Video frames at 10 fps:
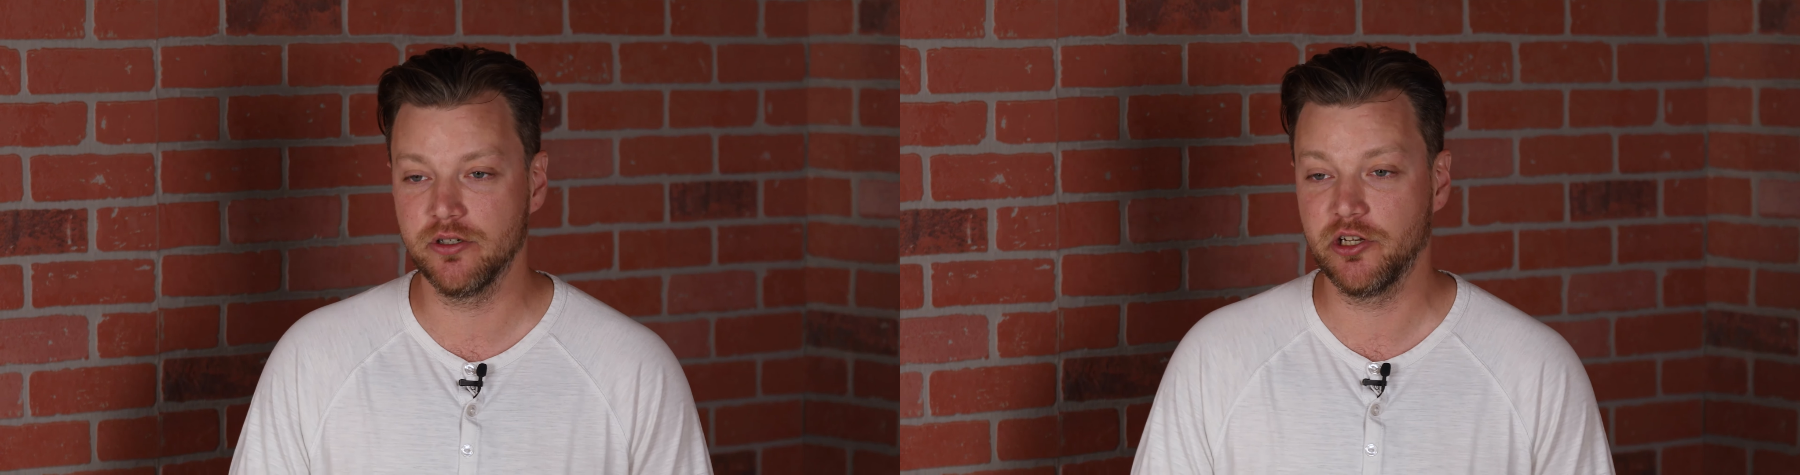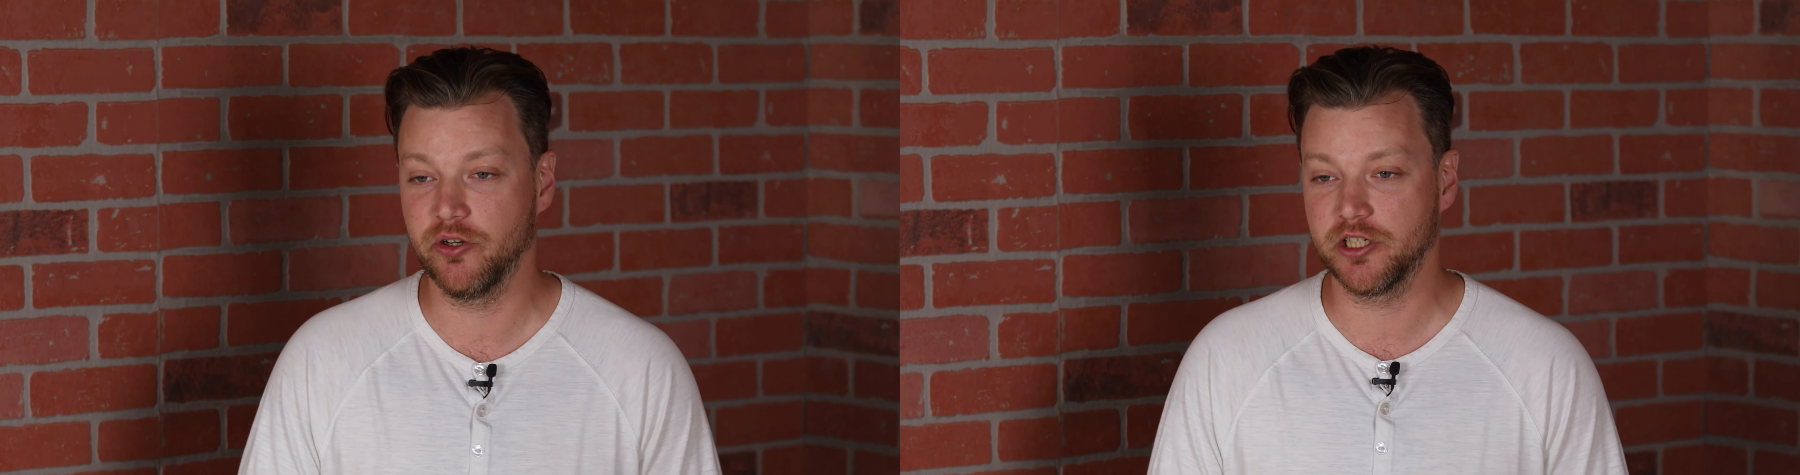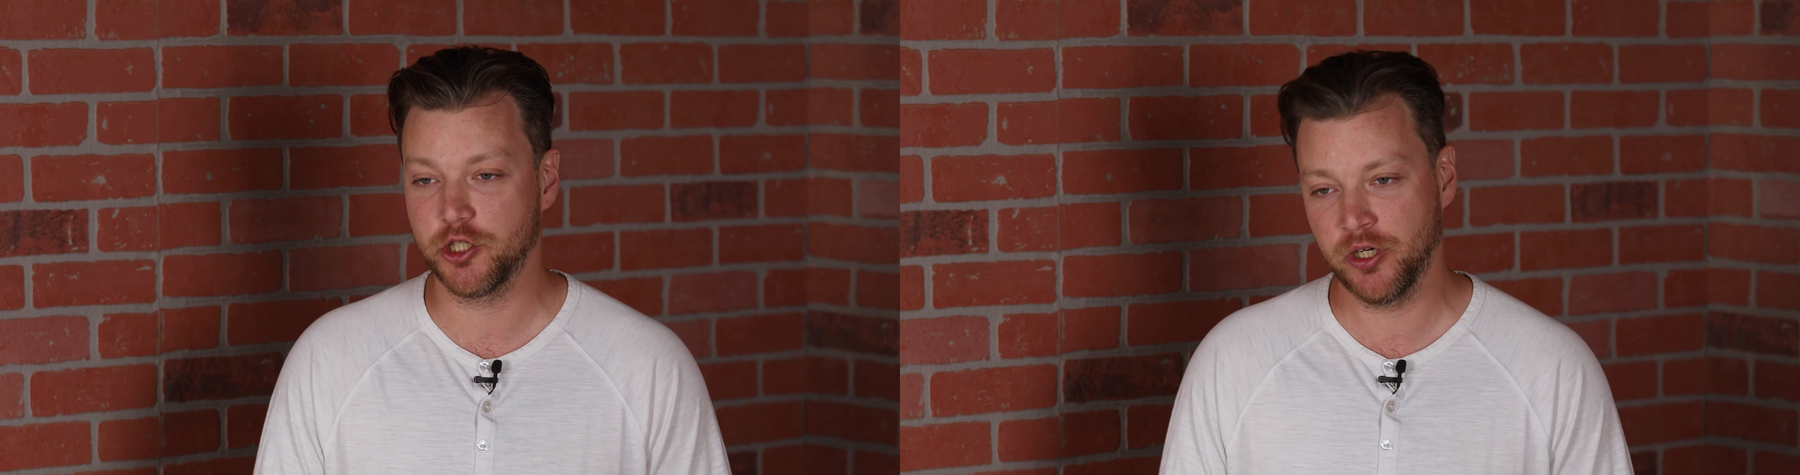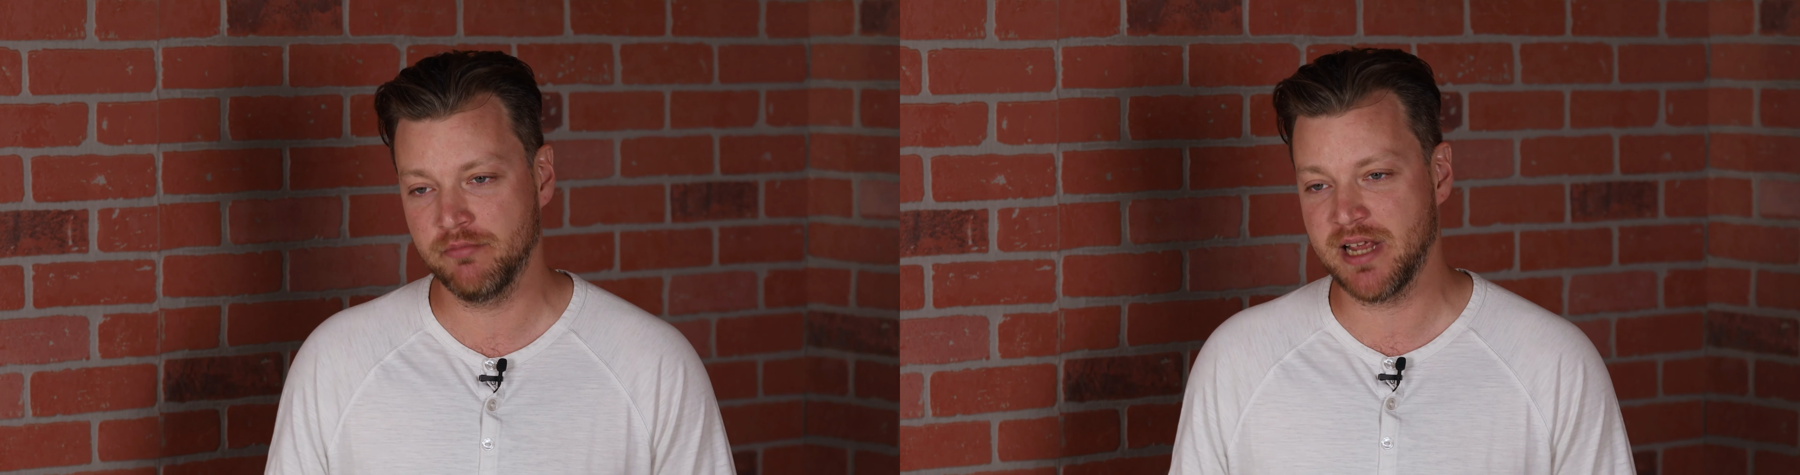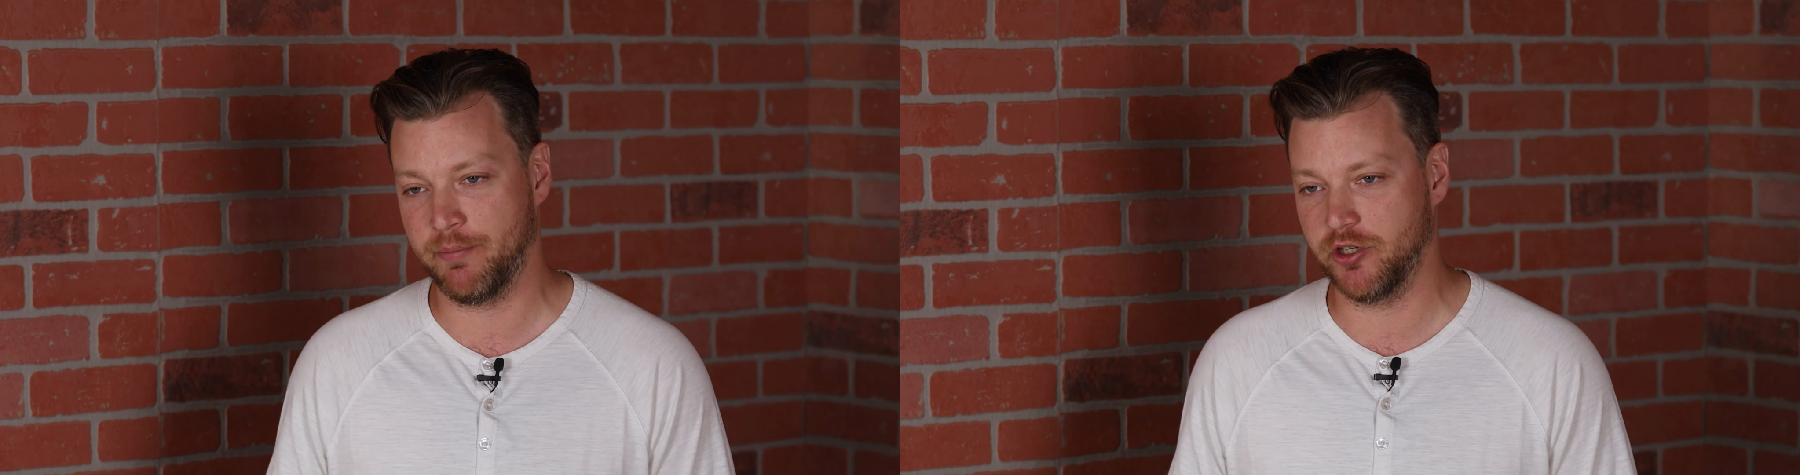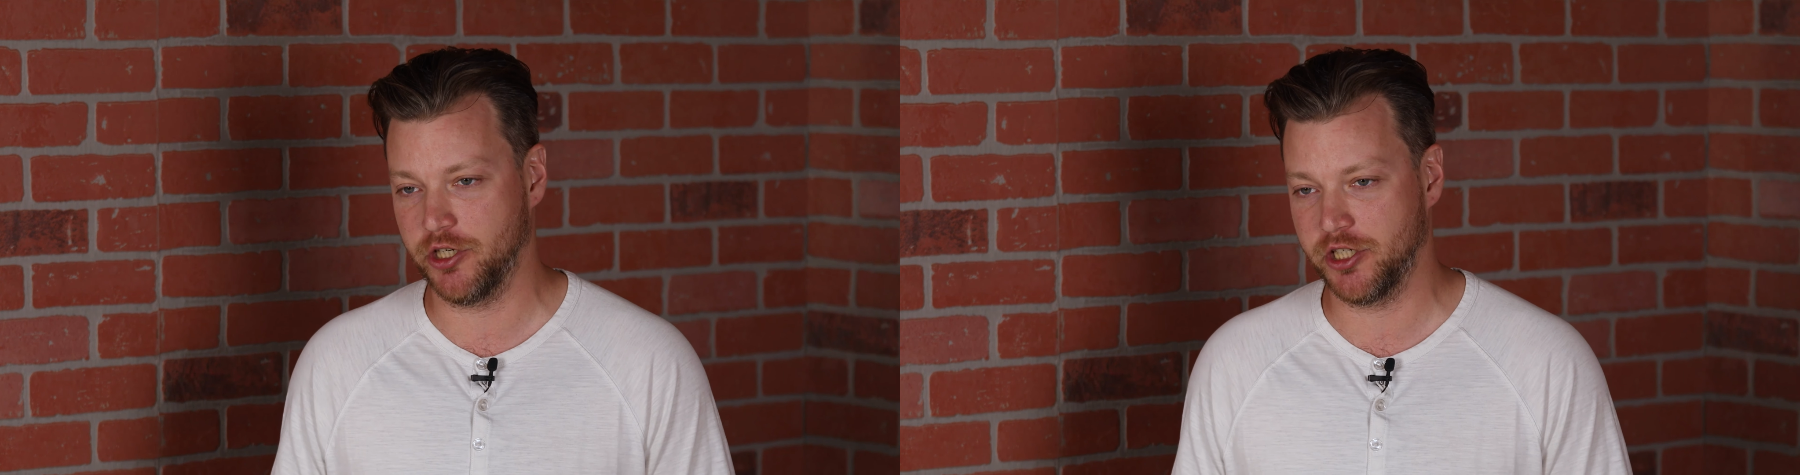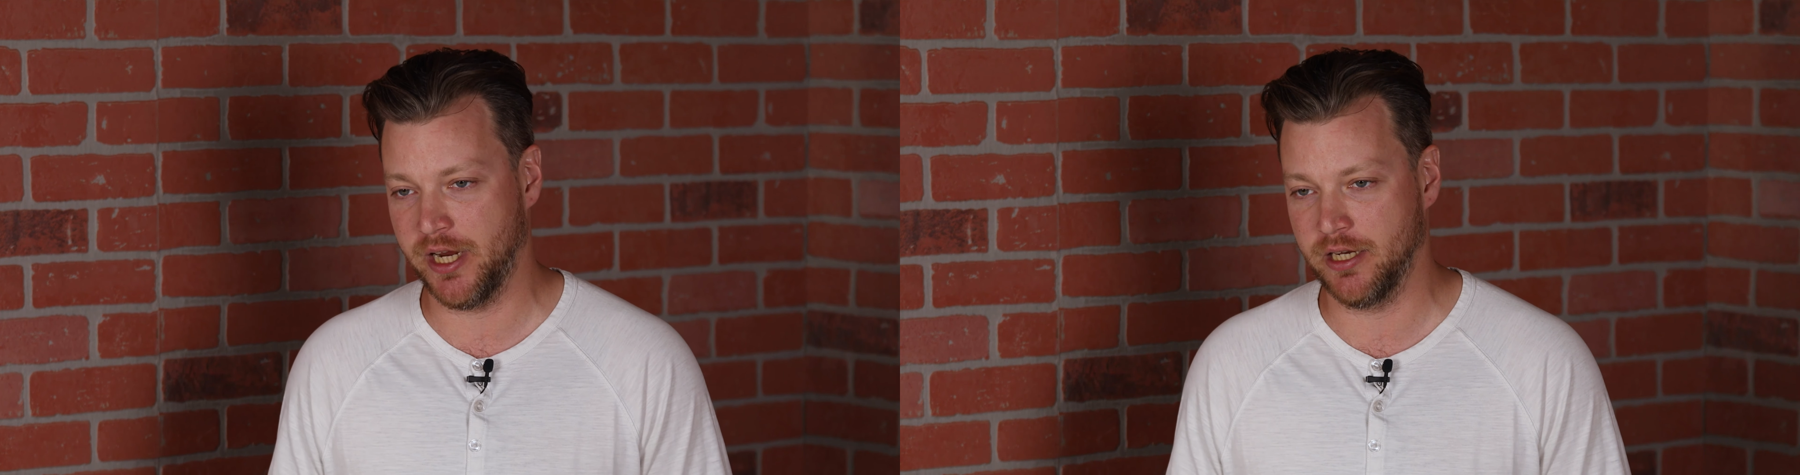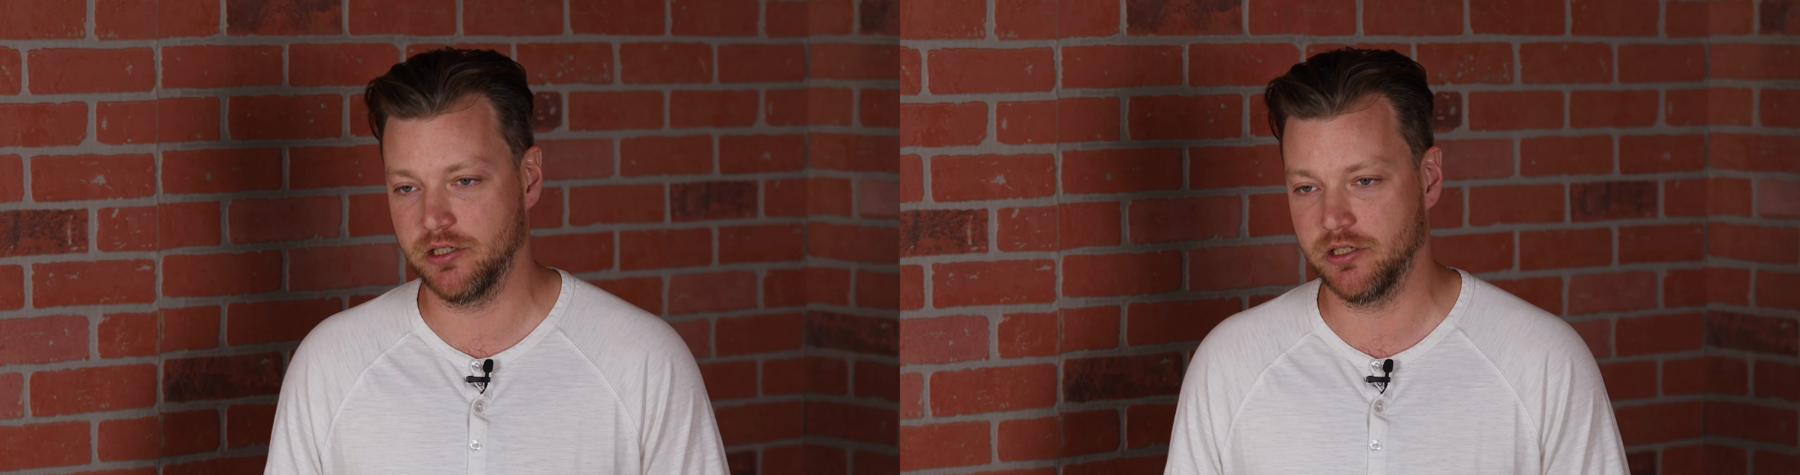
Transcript: is due to extreme temperature